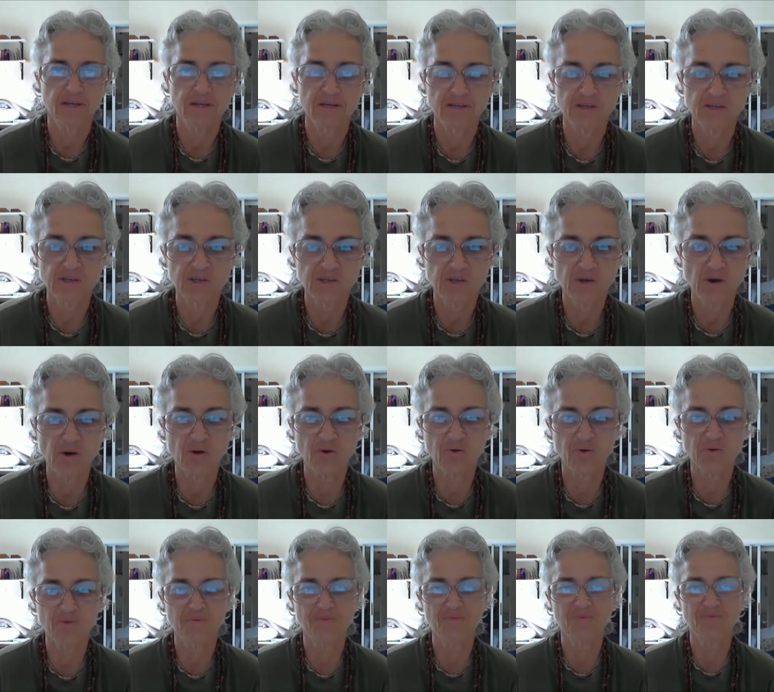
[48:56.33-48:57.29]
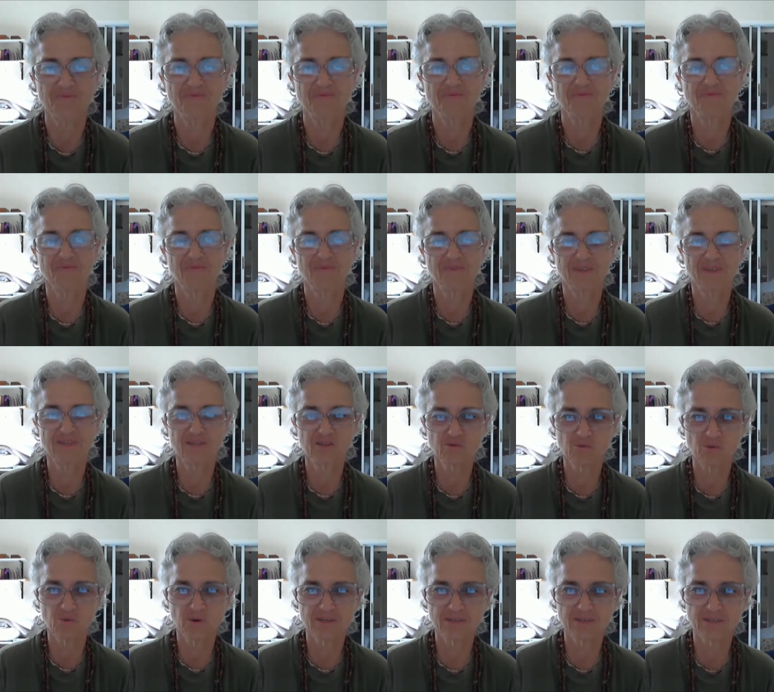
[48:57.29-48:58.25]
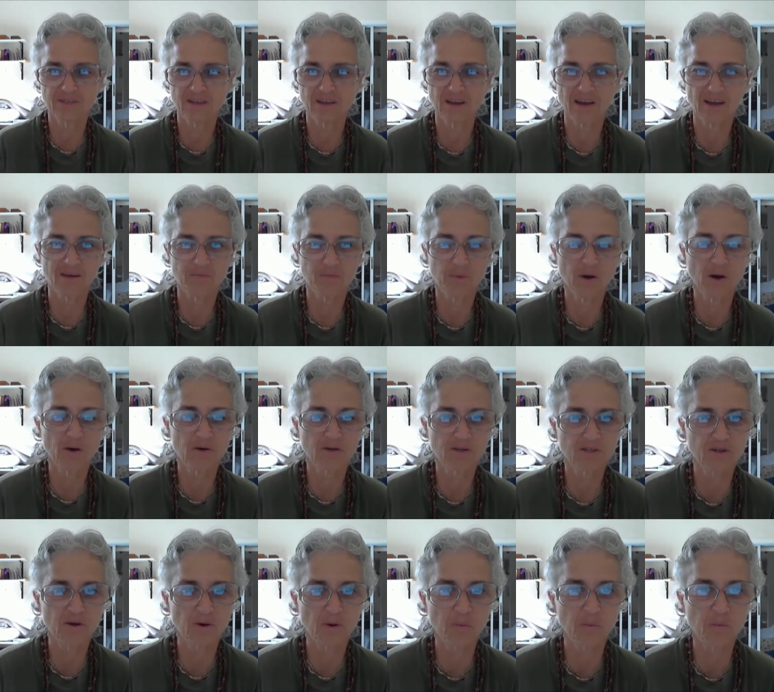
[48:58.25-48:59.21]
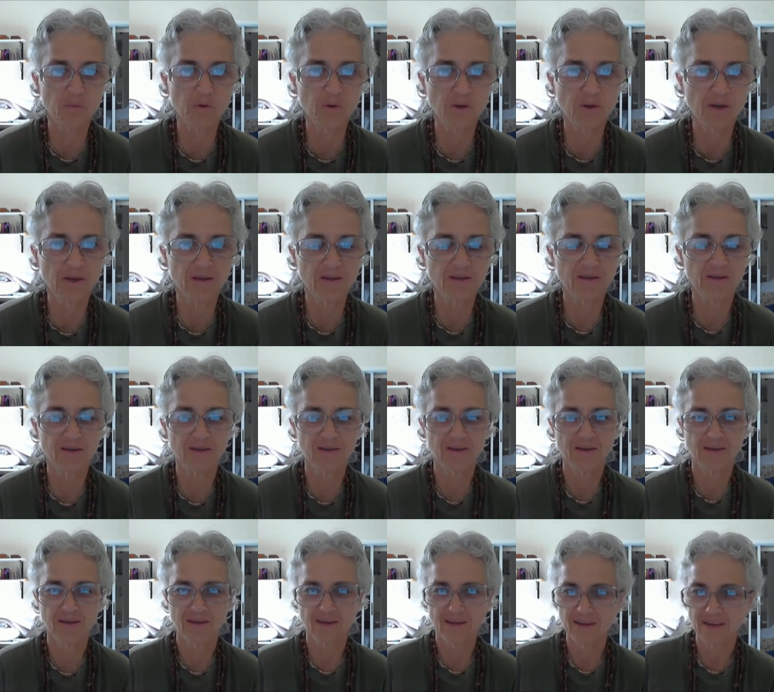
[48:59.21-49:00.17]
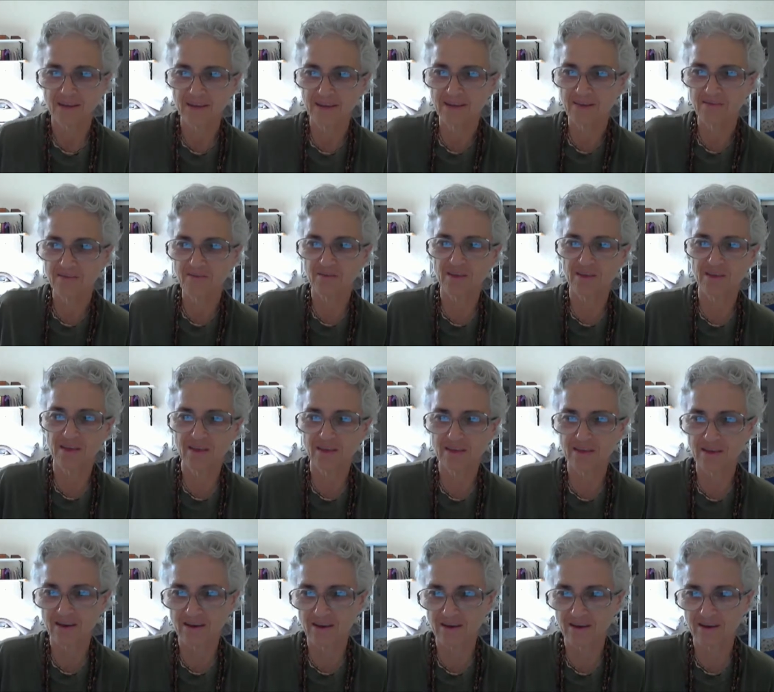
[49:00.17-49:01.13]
So this was Parasara Muni in the